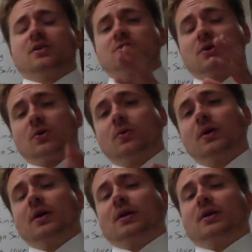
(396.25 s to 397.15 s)

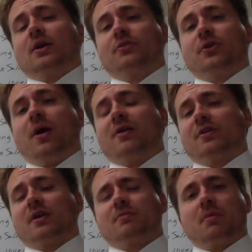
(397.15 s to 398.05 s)
So, if you have
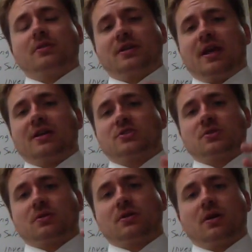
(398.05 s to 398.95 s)
a multinational